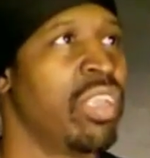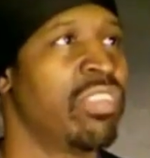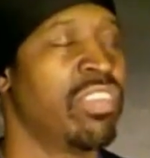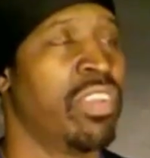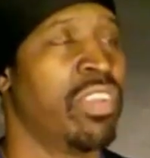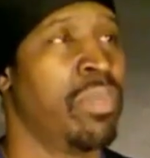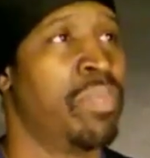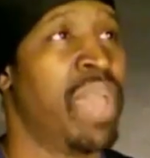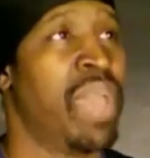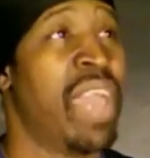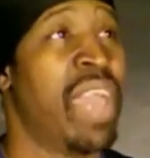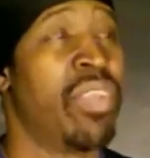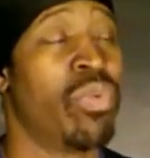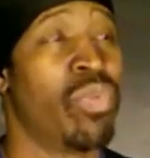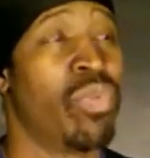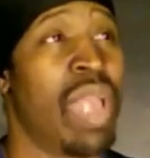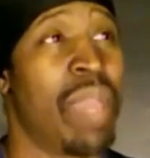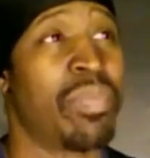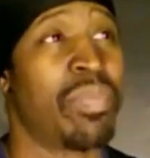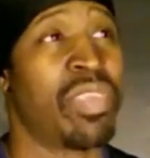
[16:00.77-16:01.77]
to the battle
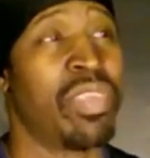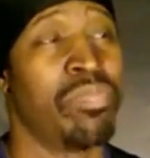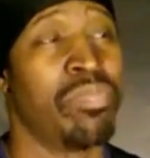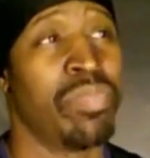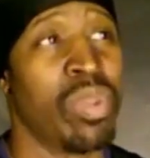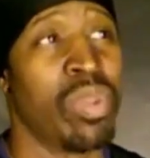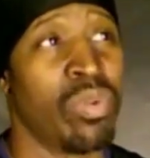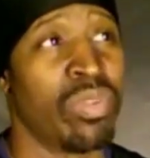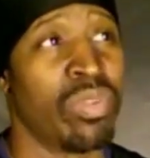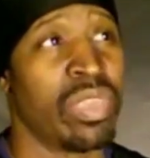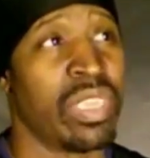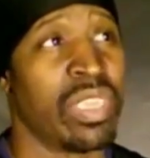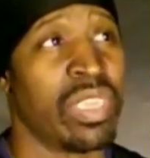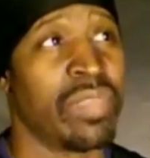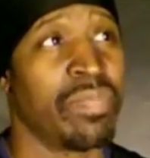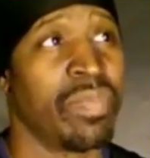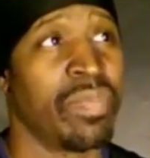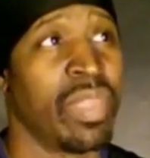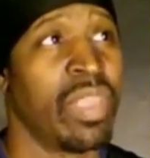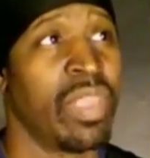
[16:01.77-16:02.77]
rap community.
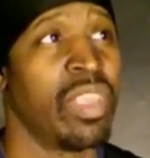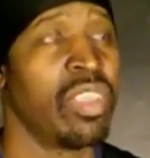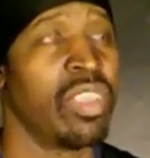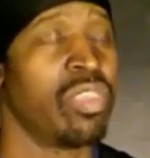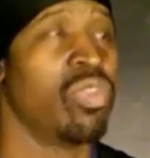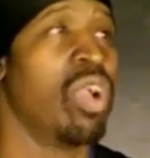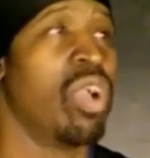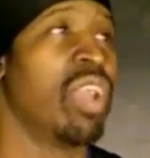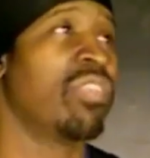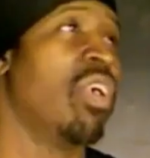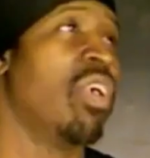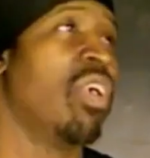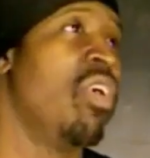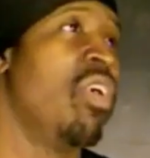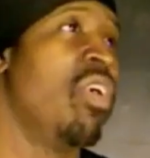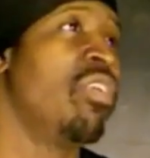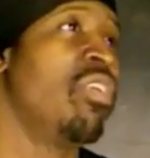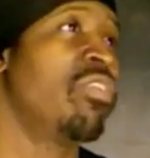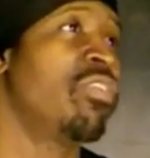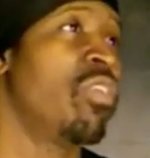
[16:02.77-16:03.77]
You are to
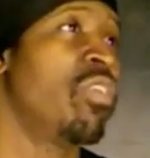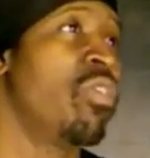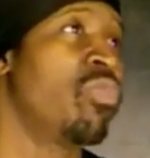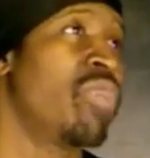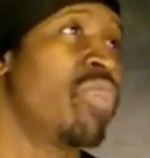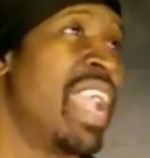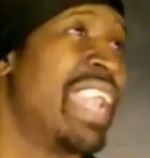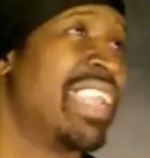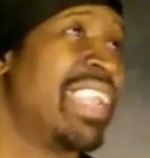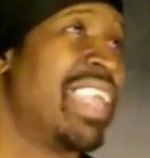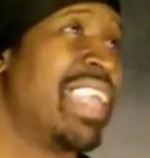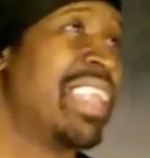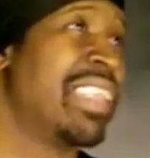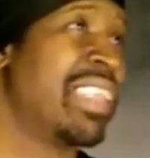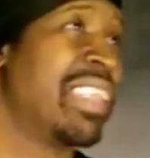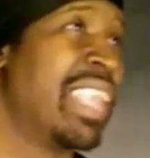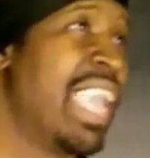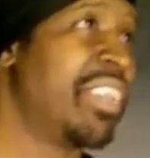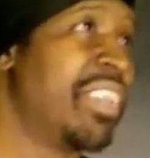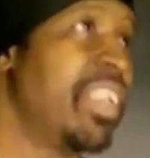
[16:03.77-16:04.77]
also write a
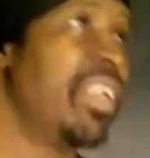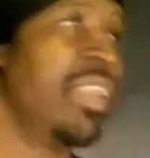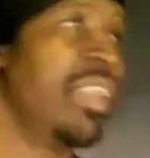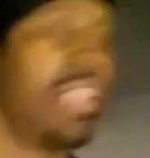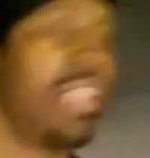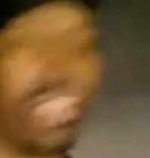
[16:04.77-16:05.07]
letter